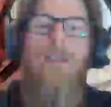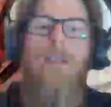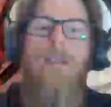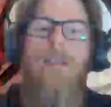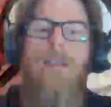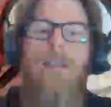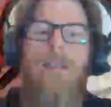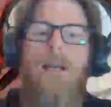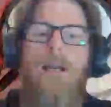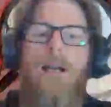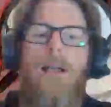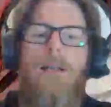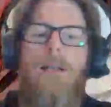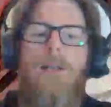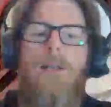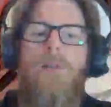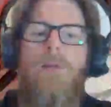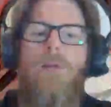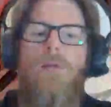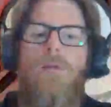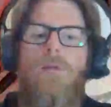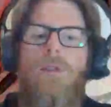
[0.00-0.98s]
get the
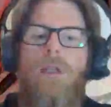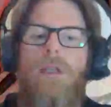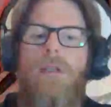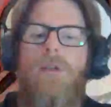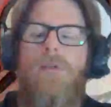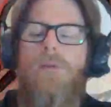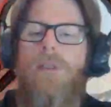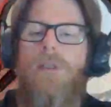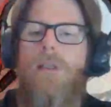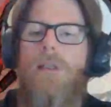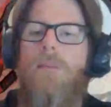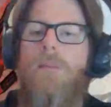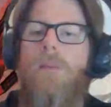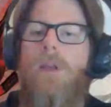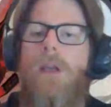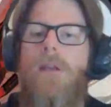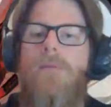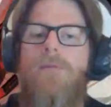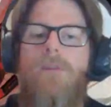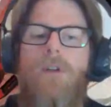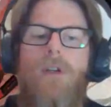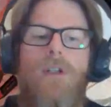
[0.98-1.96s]
articles into a slimmed
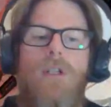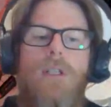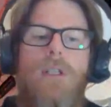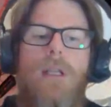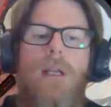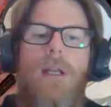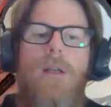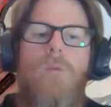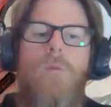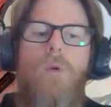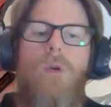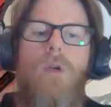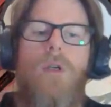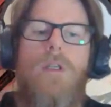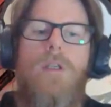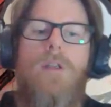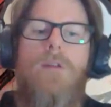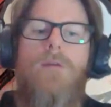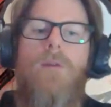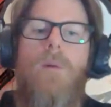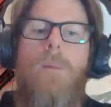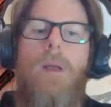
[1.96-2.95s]
down version that
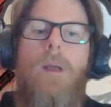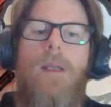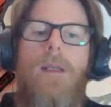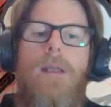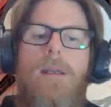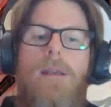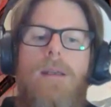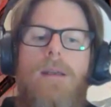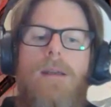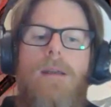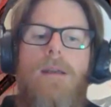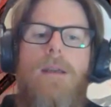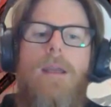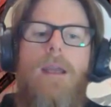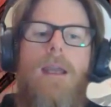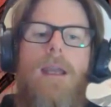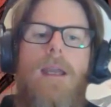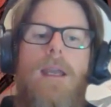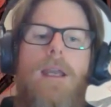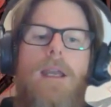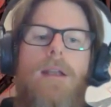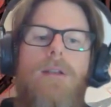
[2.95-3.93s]
works for me.
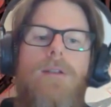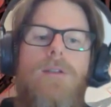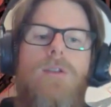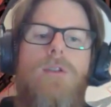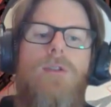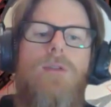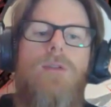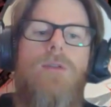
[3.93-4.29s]
And,